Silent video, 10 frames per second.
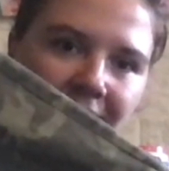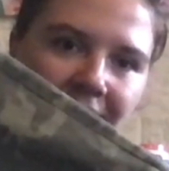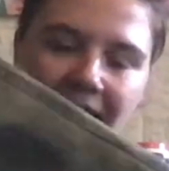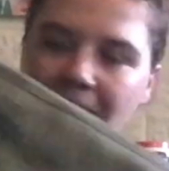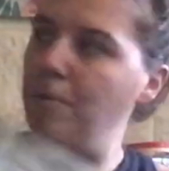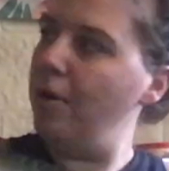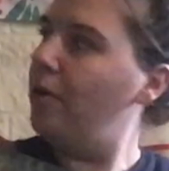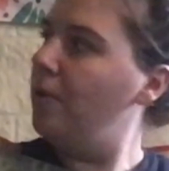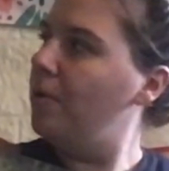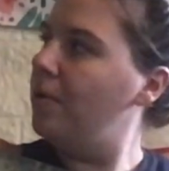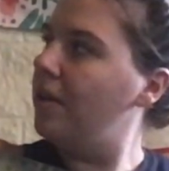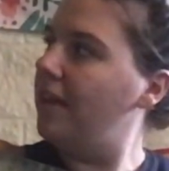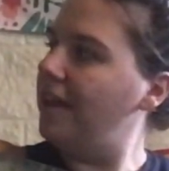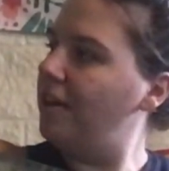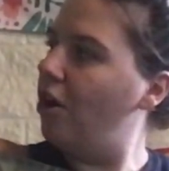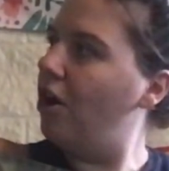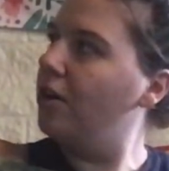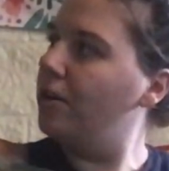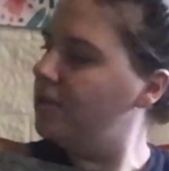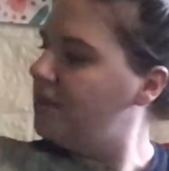camo, like
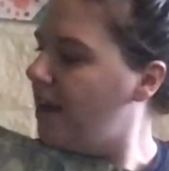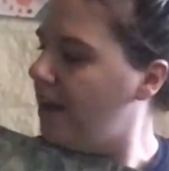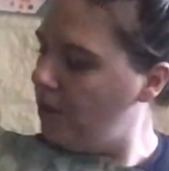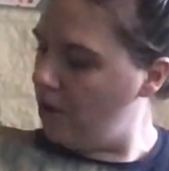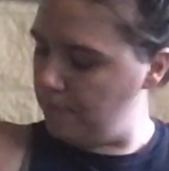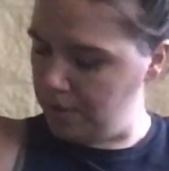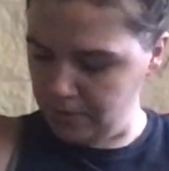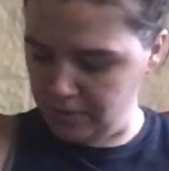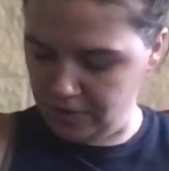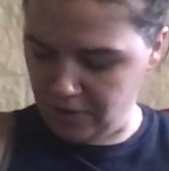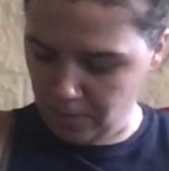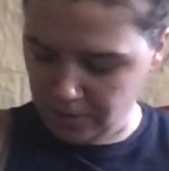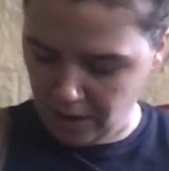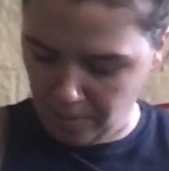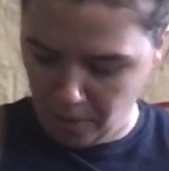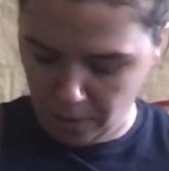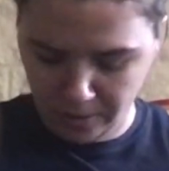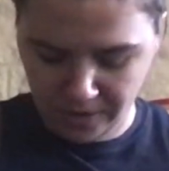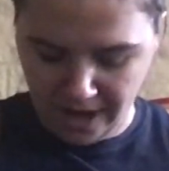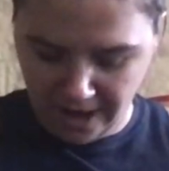cargo style almost like a moto
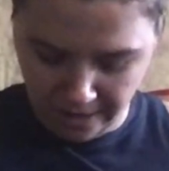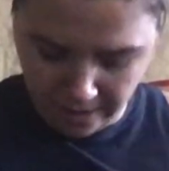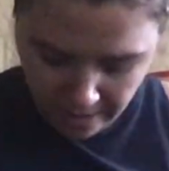style.